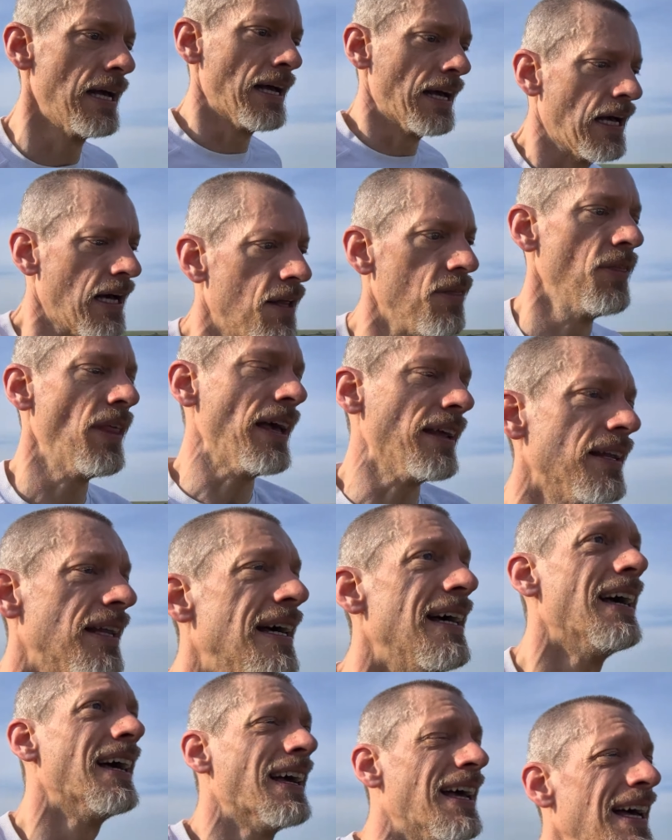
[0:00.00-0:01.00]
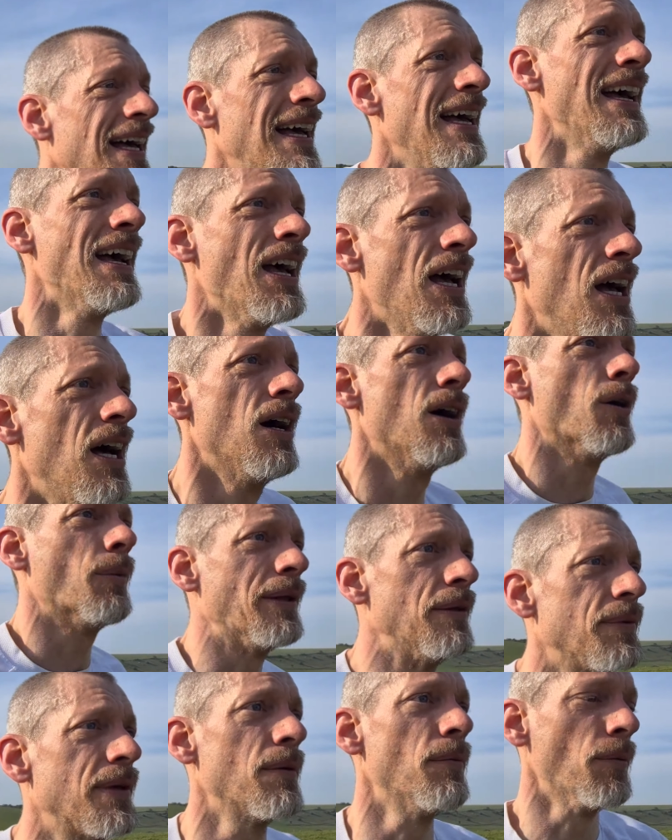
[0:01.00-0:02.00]
And then, when you
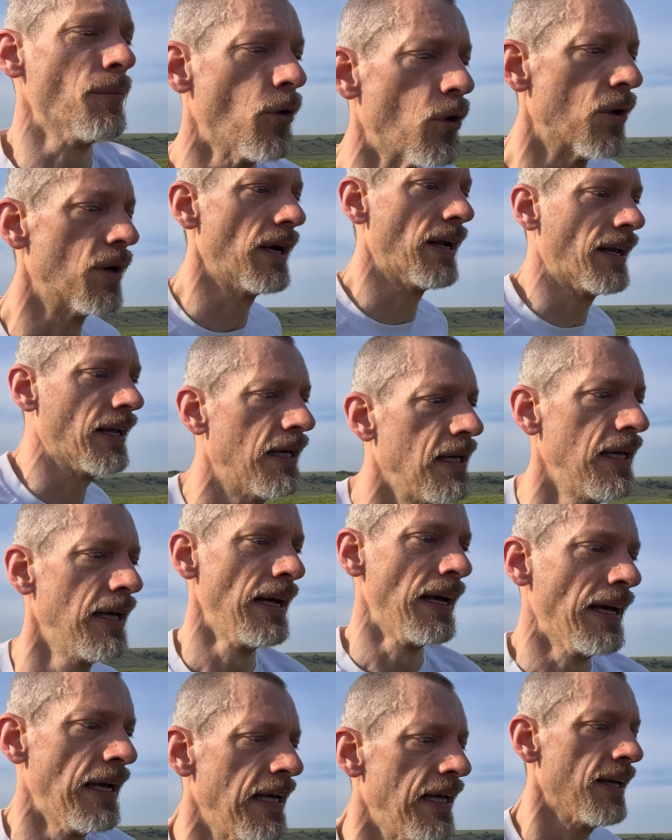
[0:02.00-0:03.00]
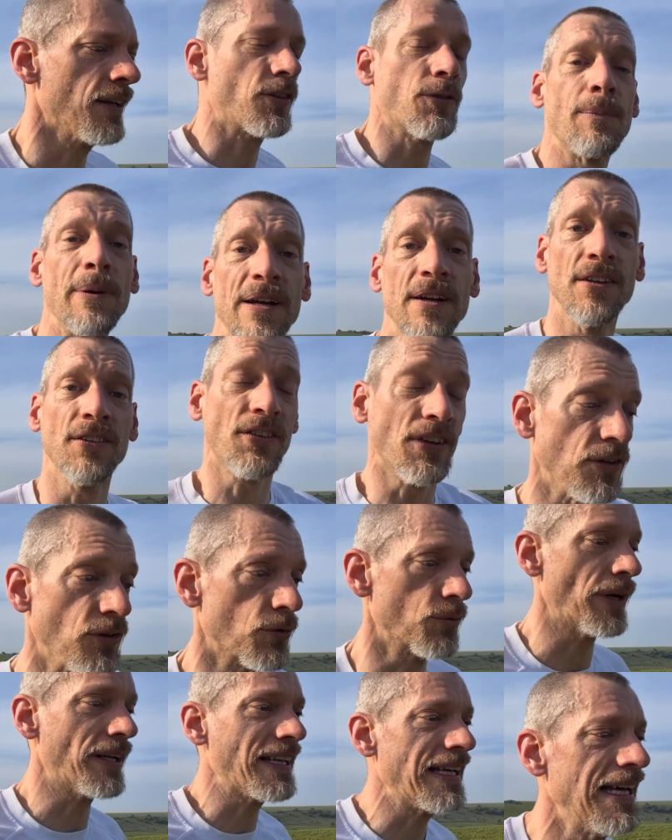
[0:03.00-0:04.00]
become a more experienced in your
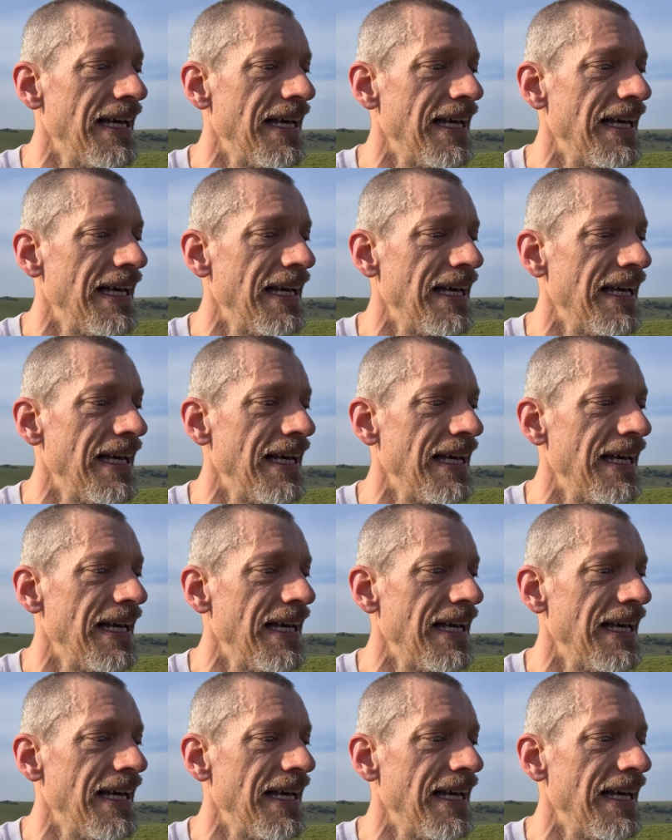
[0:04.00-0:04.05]
running,